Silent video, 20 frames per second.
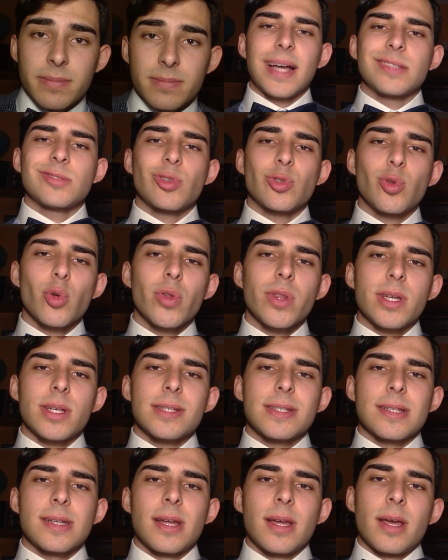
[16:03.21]
And to do
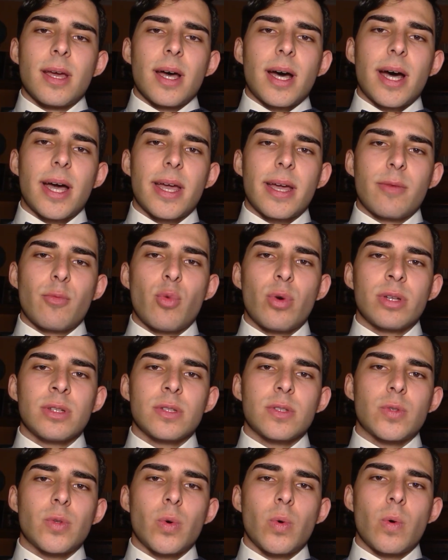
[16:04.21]
this, I
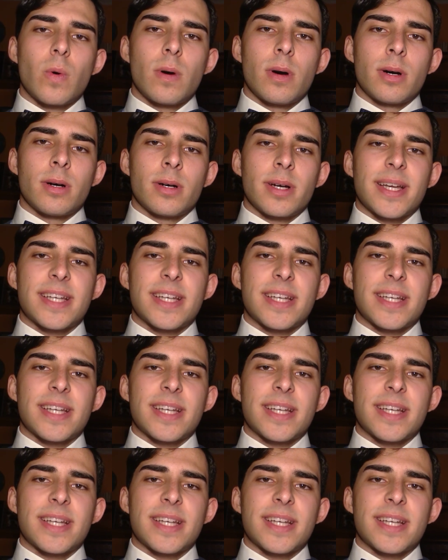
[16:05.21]
want to